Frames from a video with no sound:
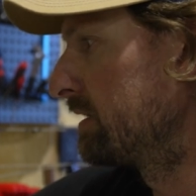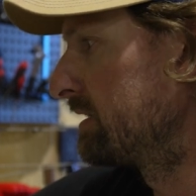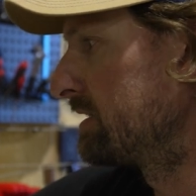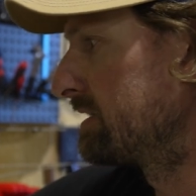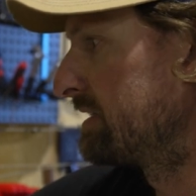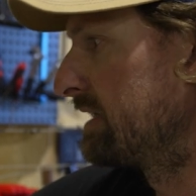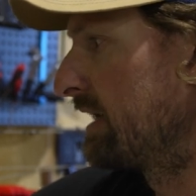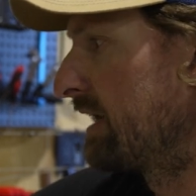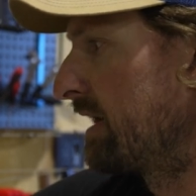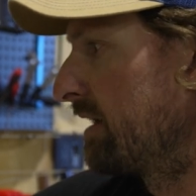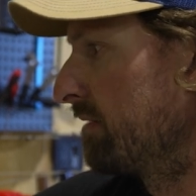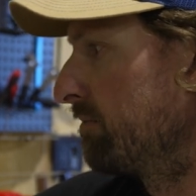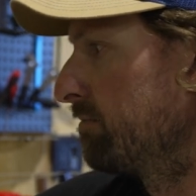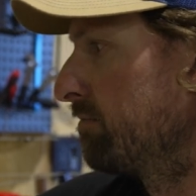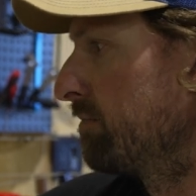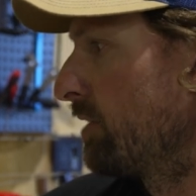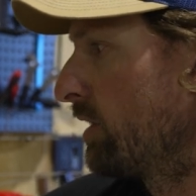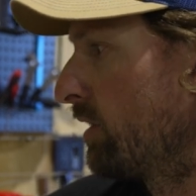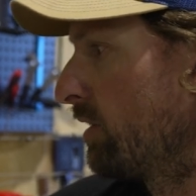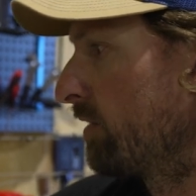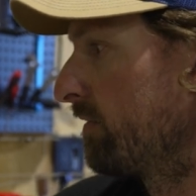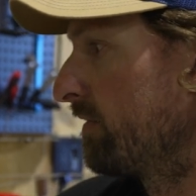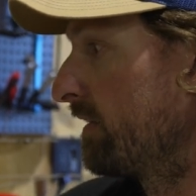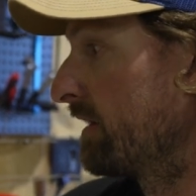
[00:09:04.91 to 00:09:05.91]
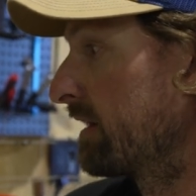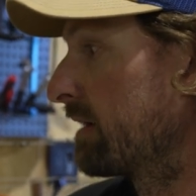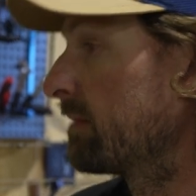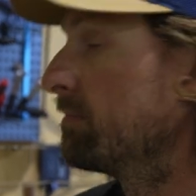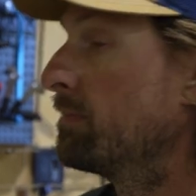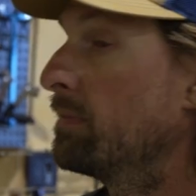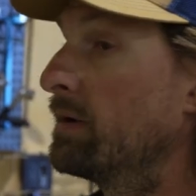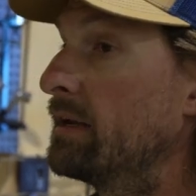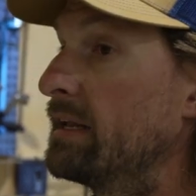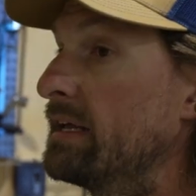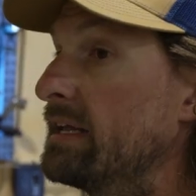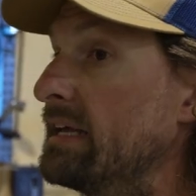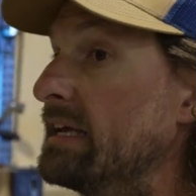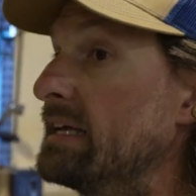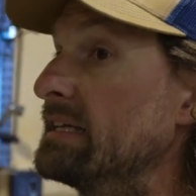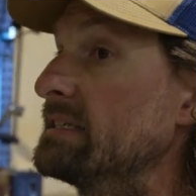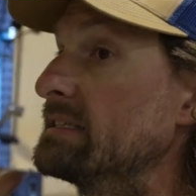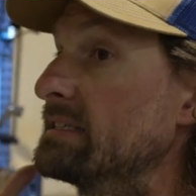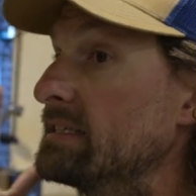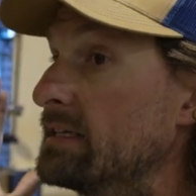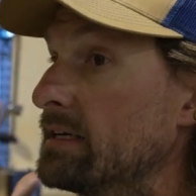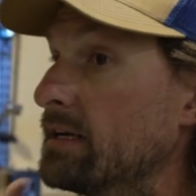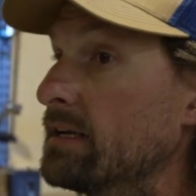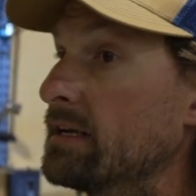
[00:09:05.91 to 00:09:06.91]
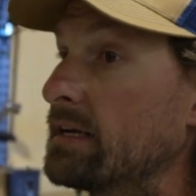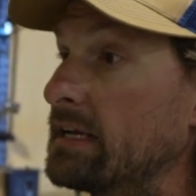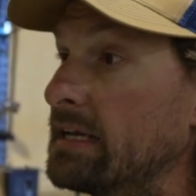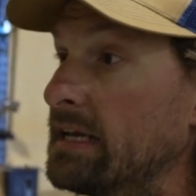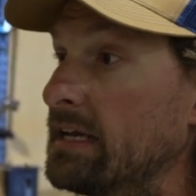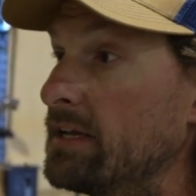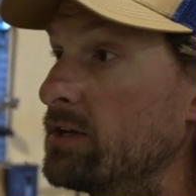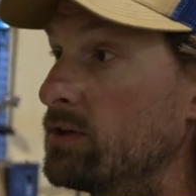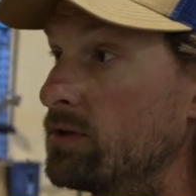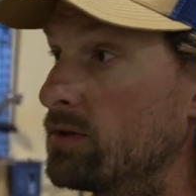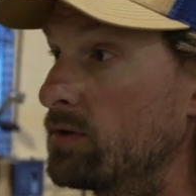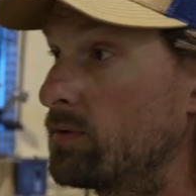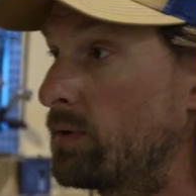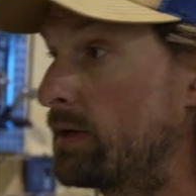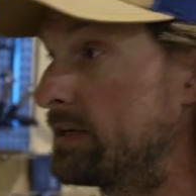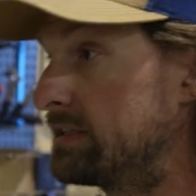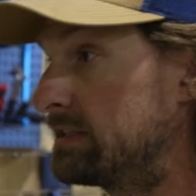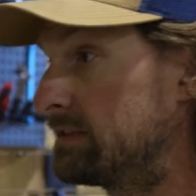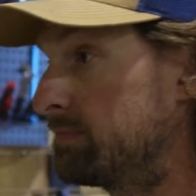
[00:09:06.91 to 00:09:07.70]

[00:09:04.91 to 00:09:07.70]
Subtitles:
It's not perfect, but it is gonna get you the right